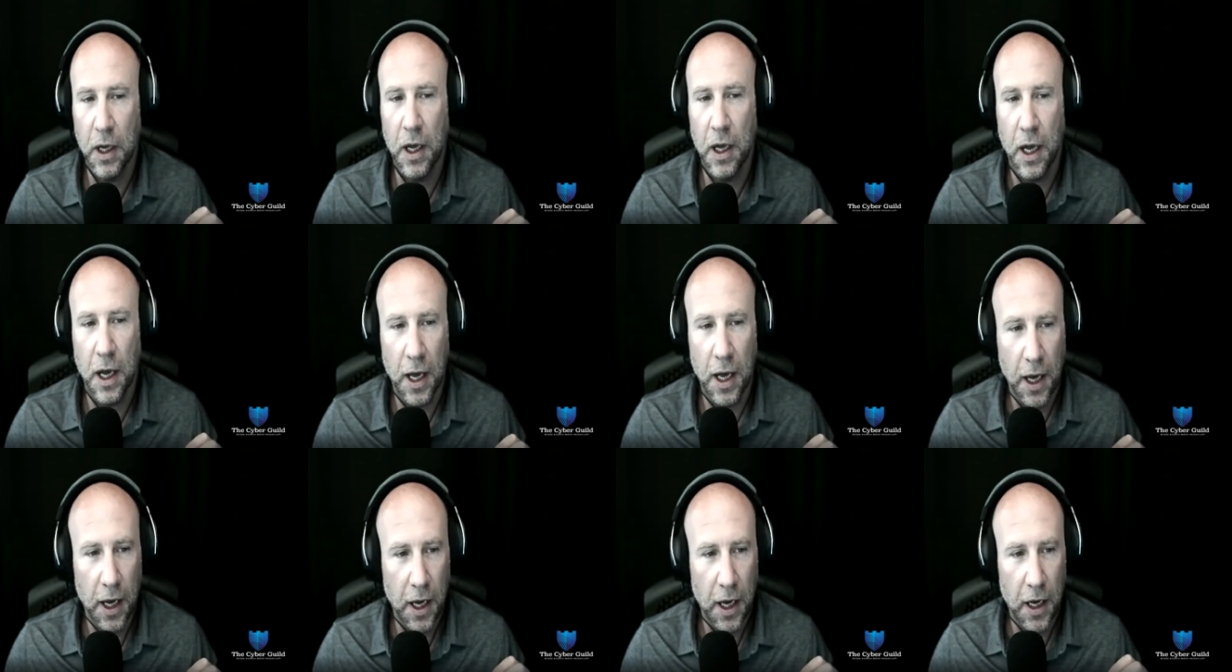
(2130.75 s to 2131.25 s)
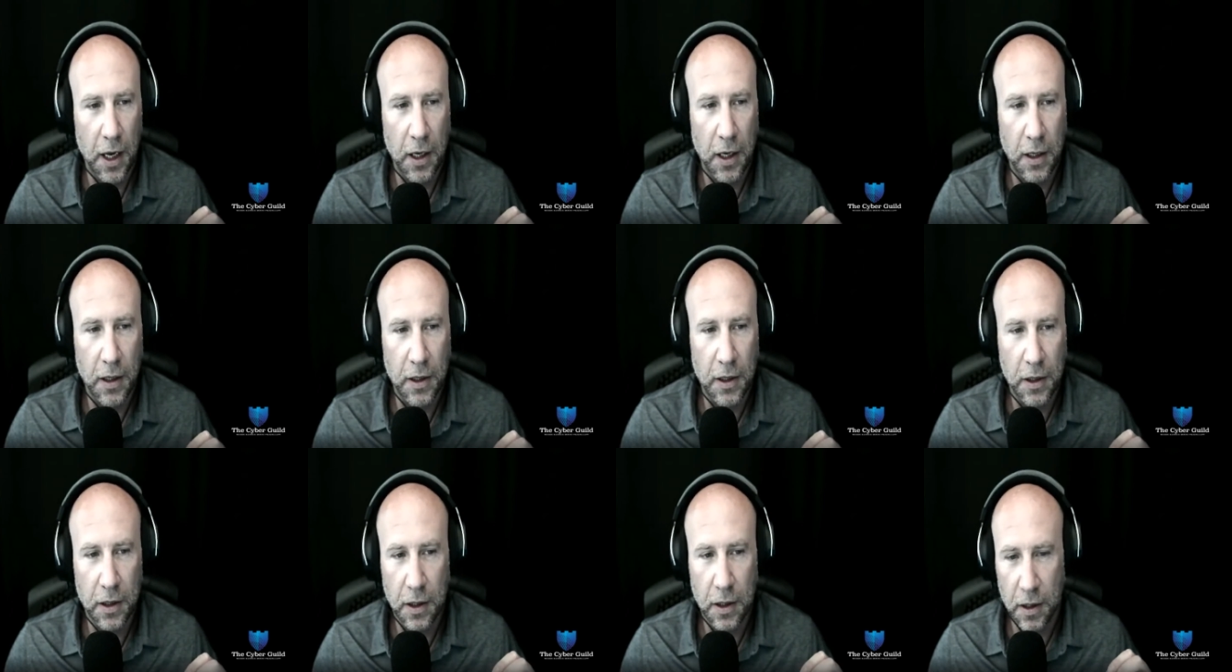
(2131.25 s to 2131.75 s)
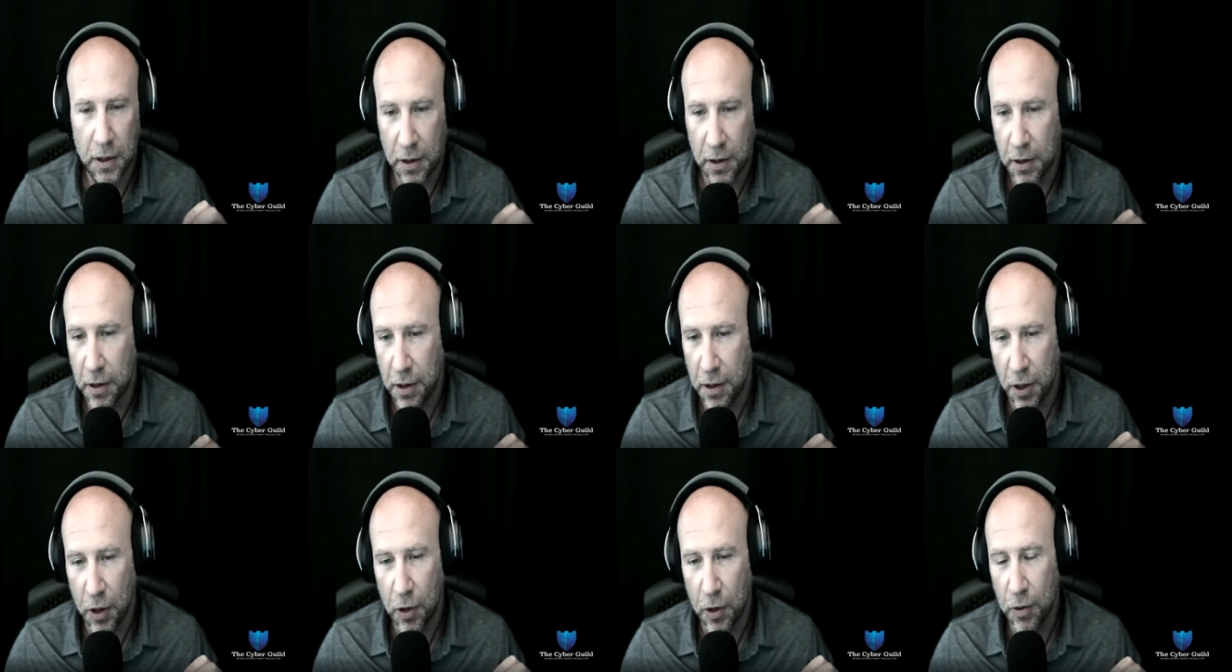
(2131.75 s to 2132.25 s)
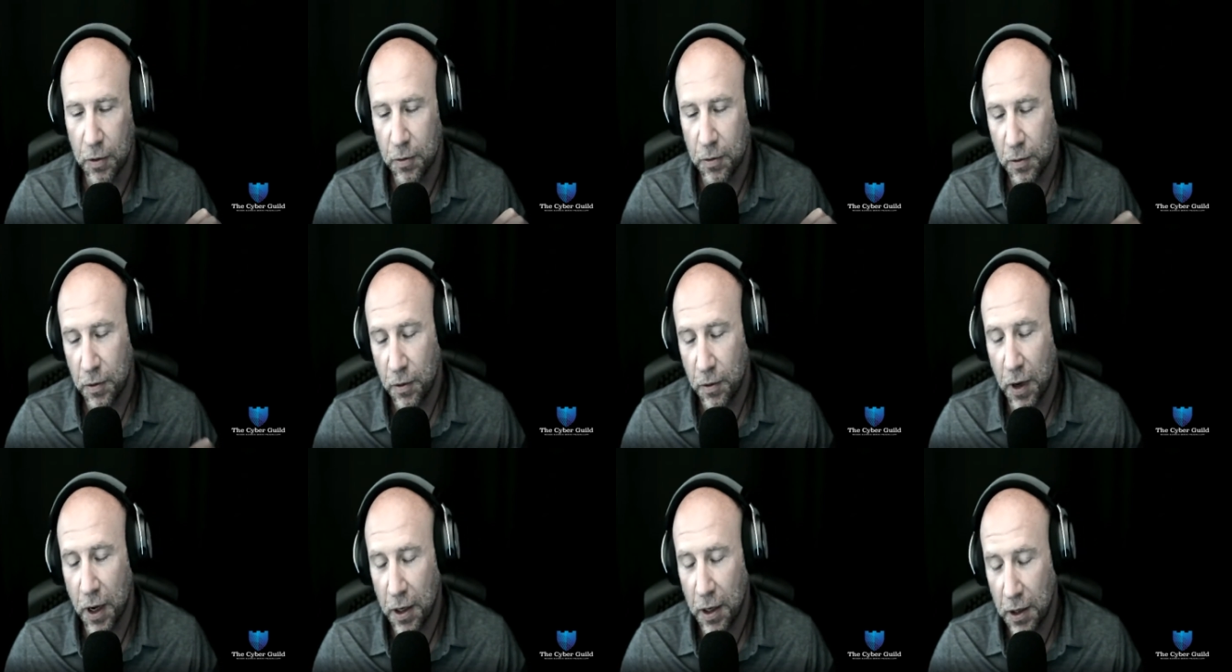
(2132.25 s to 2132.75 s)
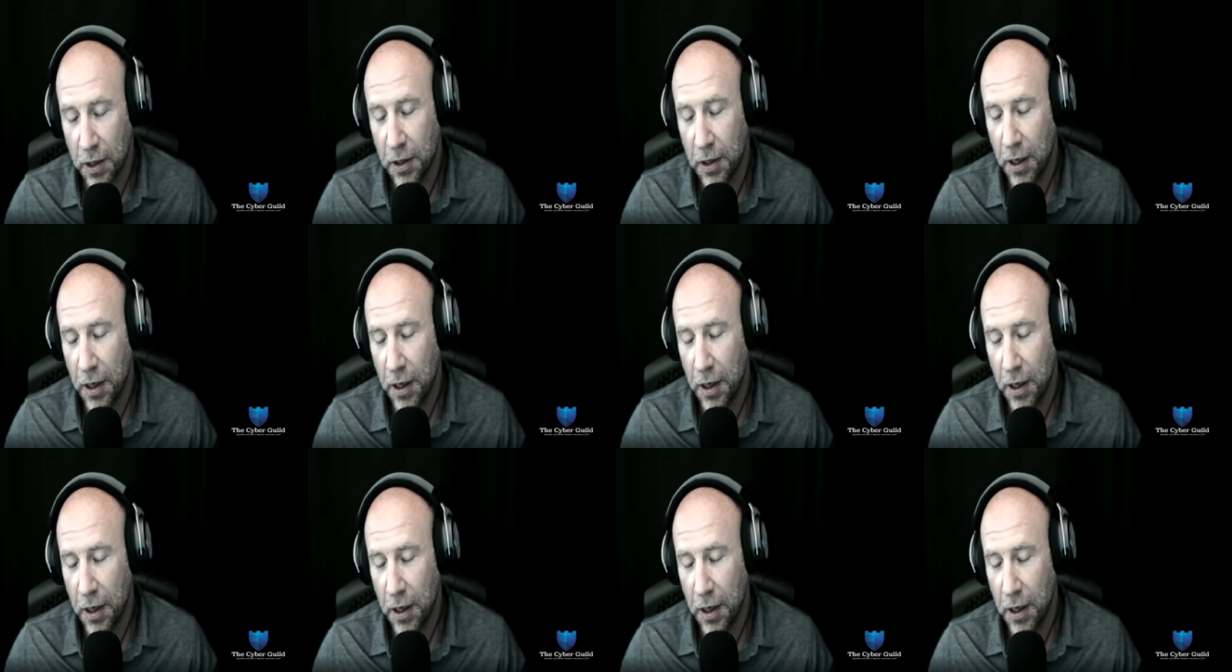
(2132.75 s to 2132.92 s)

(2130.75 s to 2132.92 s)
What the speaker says: And granted,